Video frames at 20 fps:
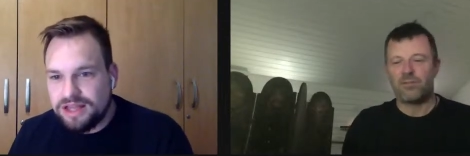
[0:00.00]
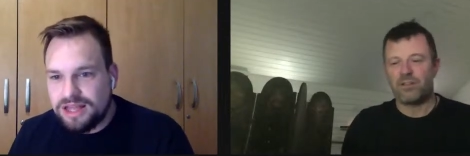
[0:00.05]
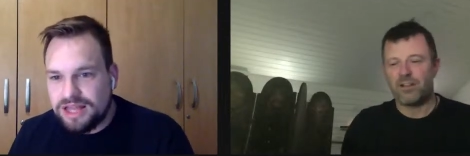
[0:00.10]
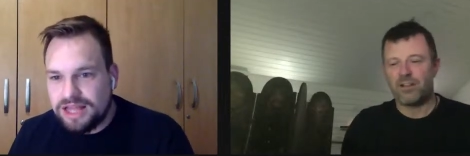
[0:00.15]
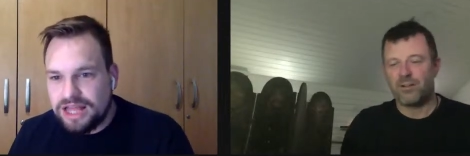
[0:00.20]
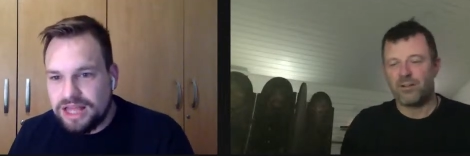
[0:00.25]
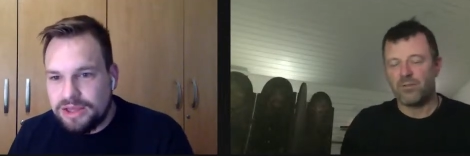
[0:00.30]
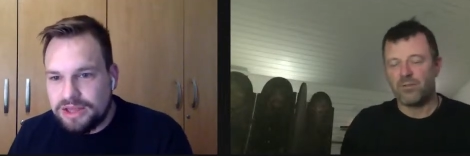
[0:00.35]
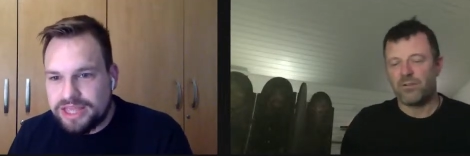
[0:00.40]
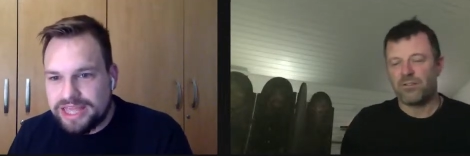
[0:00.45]

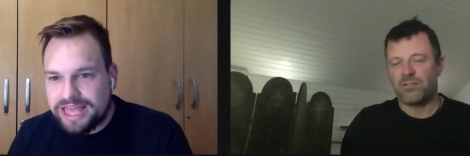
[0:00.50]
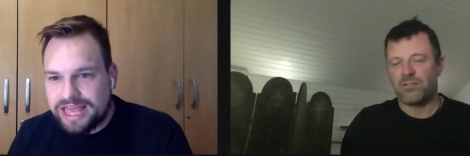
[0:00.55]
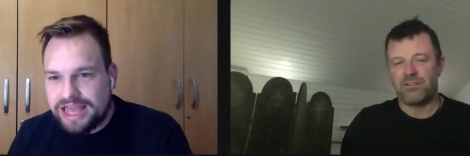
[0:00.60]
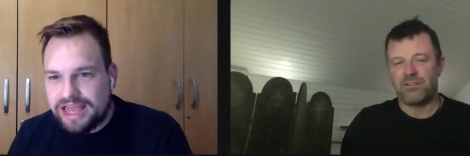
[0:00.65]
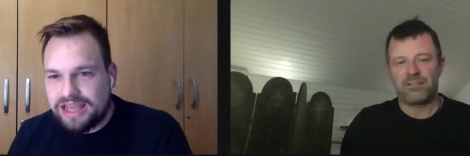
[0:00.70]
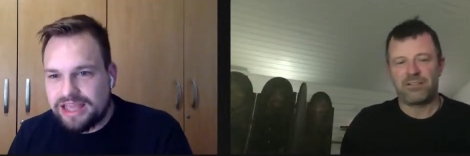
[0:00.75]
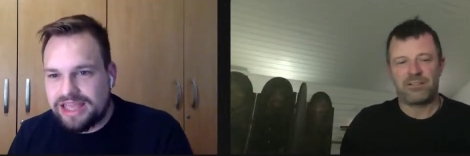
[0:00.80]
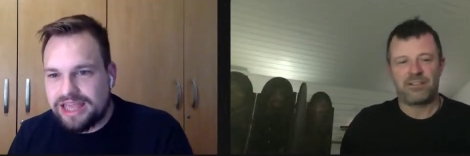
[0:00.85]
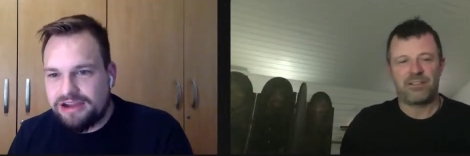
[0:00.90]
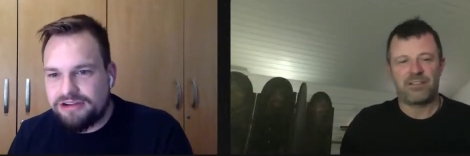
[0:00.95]
Speaker 1: oh, uh,
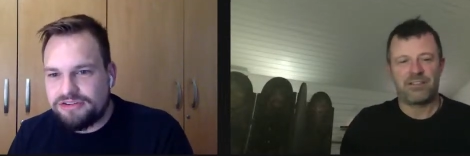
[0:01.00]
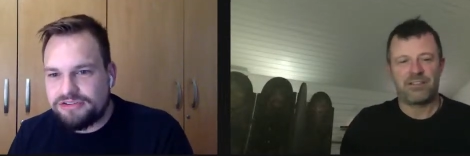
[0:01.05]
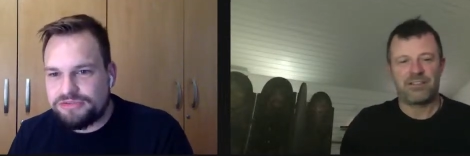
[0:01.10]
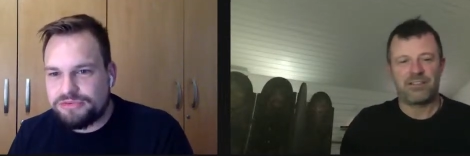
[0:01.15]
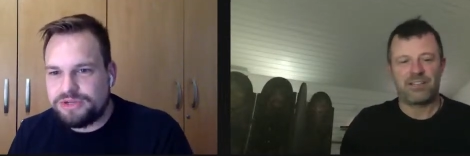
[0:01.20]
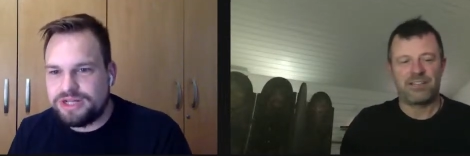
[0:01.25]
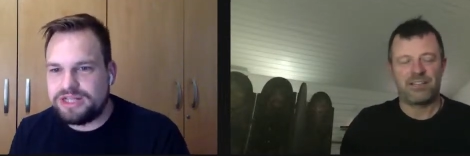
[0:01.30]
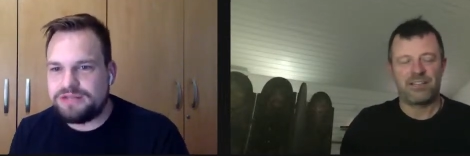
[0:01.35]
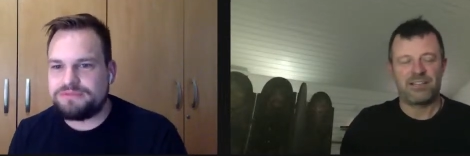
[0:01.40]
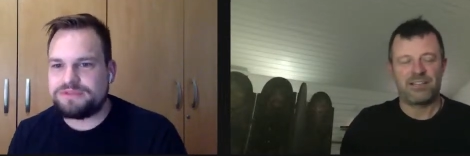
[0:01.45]
Ka-
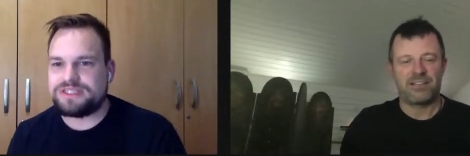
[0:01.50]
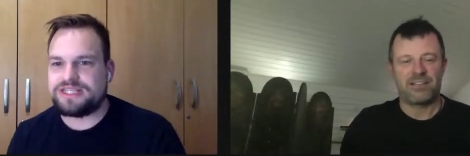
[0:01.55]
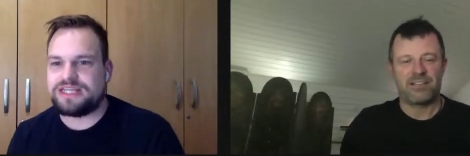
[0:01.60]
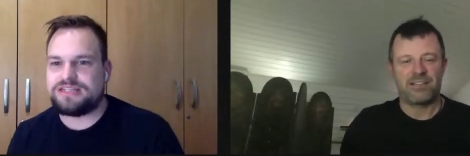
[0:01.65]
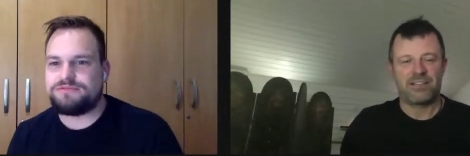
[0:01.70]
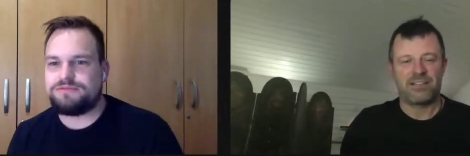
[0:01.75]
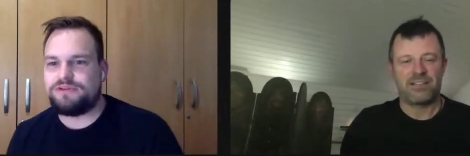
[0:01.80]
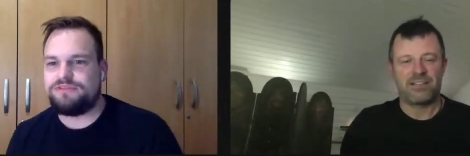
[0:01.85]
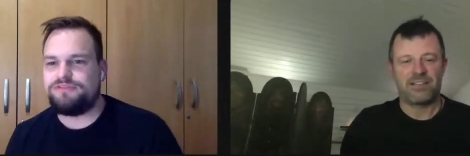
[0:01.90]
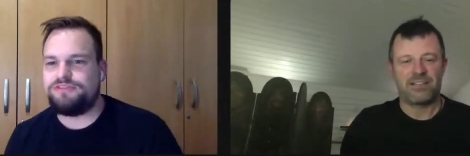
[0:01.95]
Gareth Williams
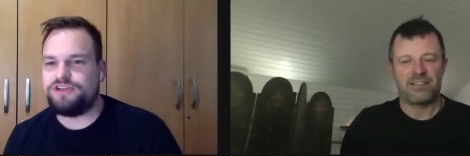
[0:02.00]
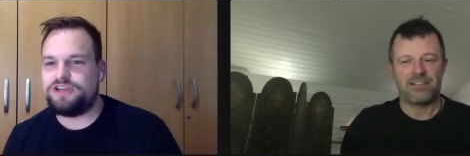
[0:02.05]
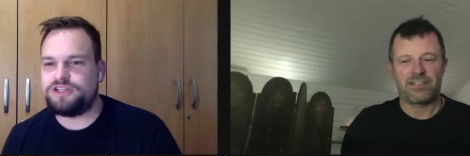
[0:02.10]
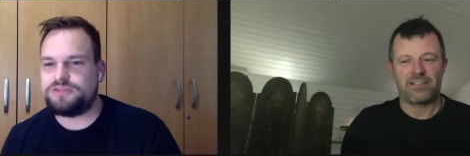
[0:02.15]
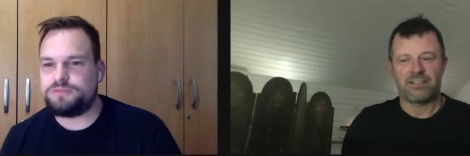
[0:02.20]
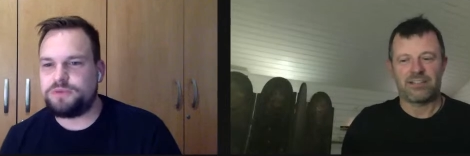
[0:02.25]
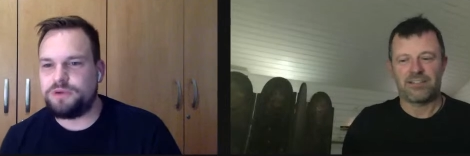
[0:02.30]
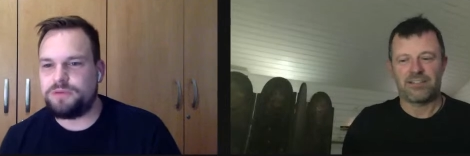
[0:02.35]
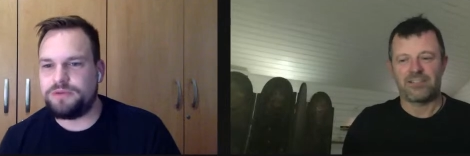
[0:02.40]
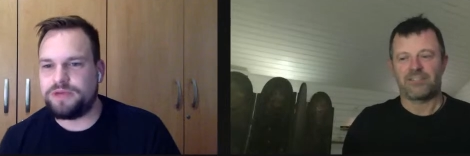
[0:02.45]
says my
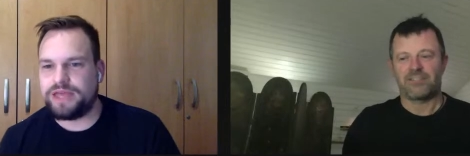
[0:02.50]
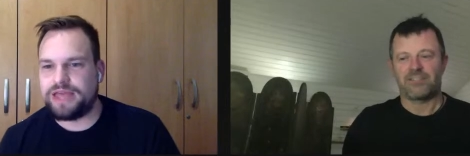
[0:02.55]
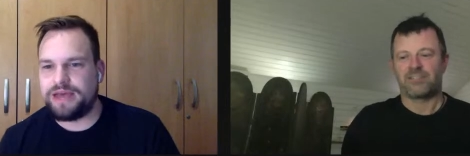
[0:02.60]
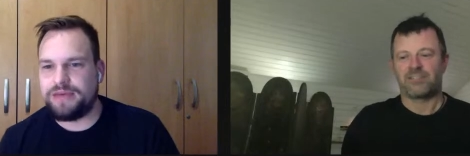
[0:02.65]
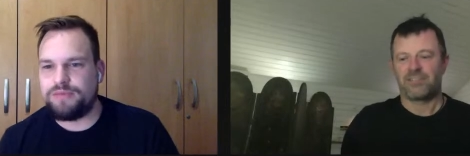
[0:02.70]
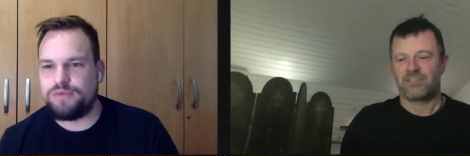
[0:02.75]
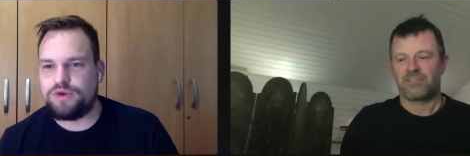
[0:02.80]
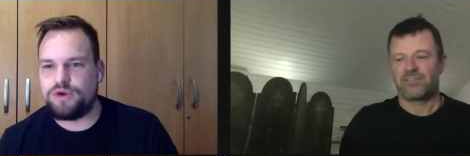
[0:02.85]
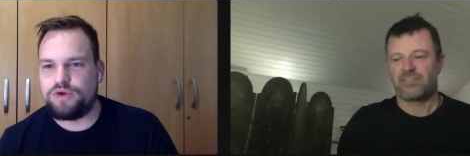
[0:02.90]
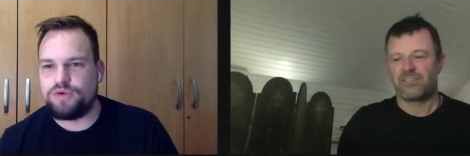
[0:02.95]
first proper
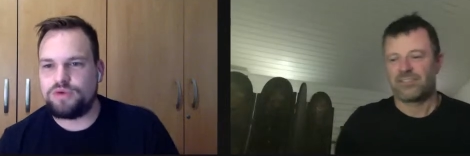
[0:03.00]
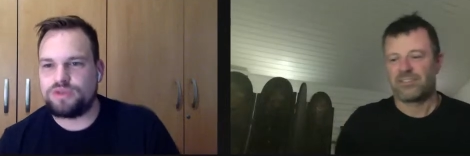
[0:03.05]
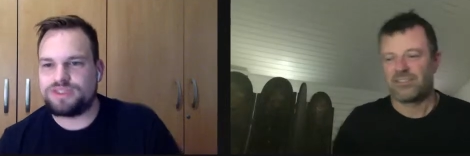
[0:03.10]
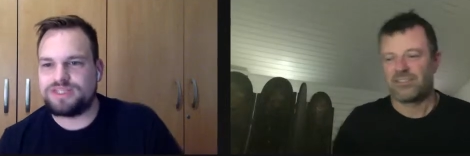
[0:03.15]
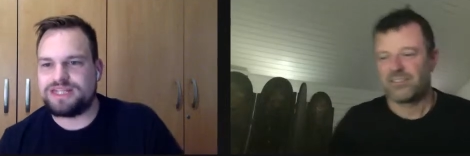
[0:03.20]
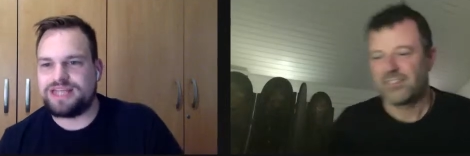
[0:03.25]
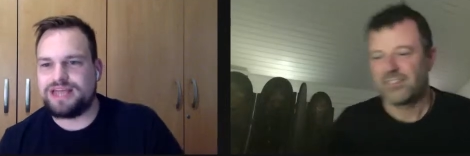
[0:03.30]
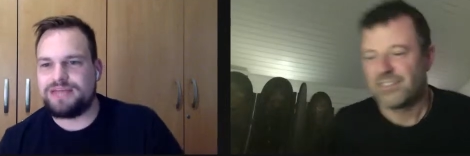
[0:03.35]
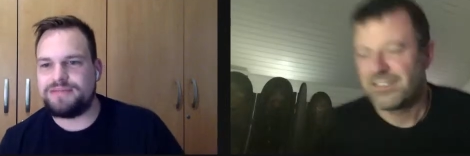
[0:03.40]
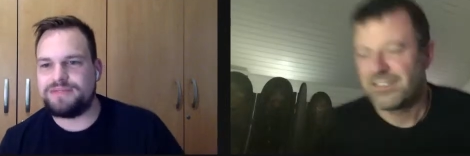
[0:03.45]
camera
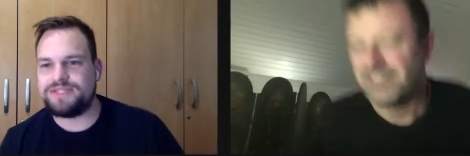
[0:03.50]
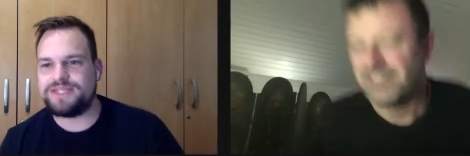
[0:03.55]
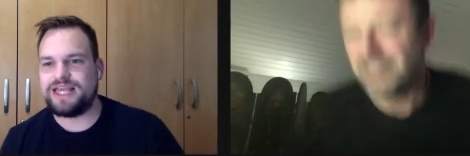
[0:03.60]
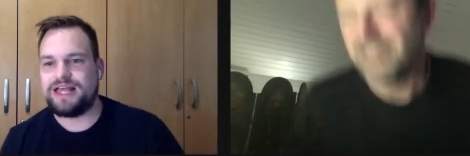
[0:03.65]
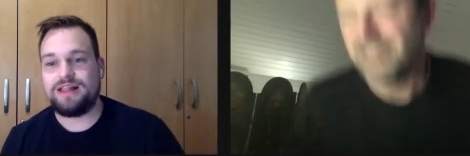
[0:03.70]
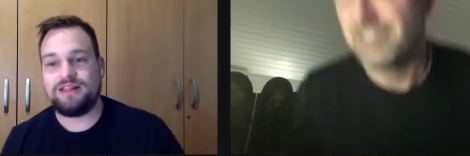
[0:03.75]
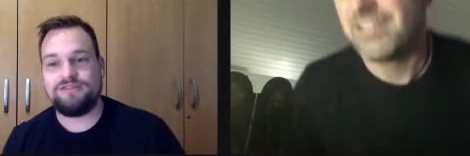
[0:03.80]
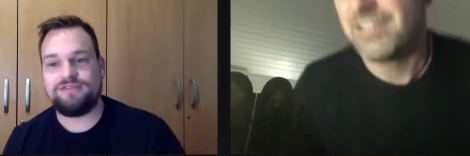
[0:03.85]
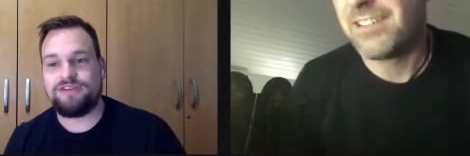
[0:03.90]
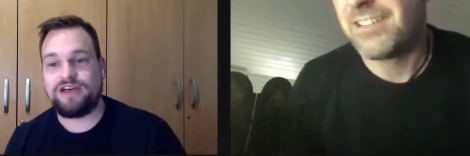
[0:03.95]
was an
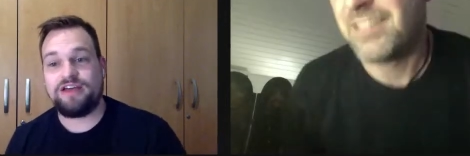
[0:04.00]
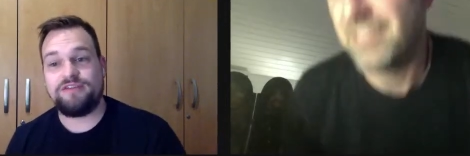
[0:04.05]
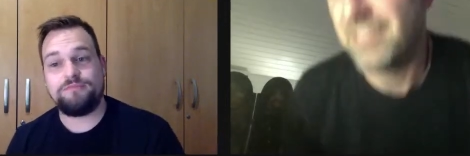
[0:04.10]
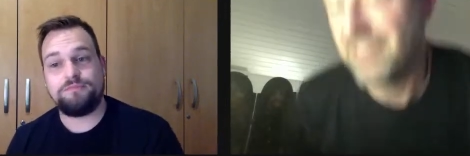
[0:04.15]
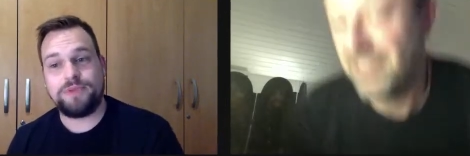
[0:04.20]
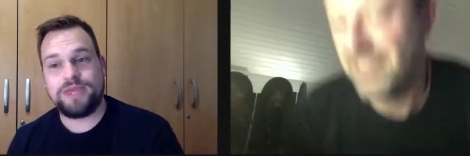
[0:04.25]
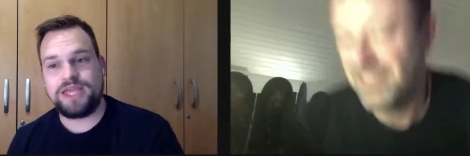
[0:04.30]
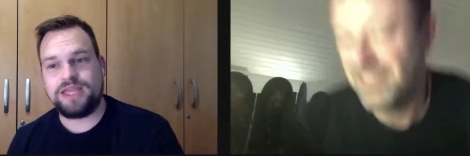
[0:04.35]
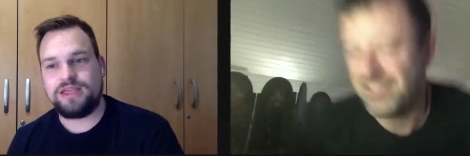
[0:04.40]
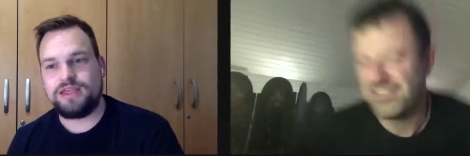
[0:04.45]

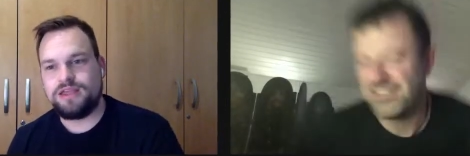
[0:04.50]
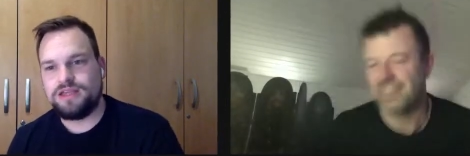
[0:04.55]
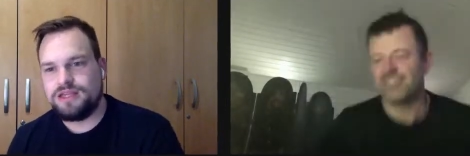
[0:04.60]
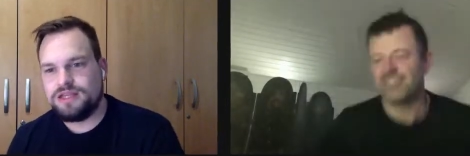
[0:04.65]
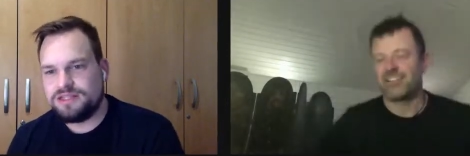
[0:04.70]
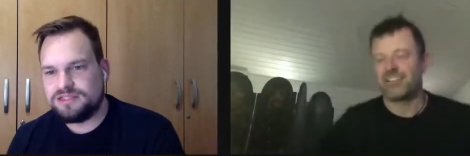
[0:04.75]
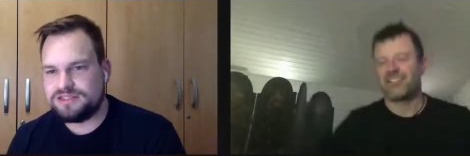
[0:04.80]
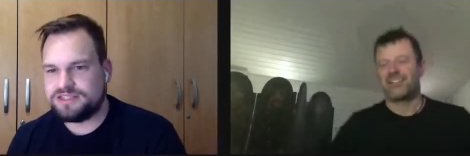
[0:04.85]
MTL5B.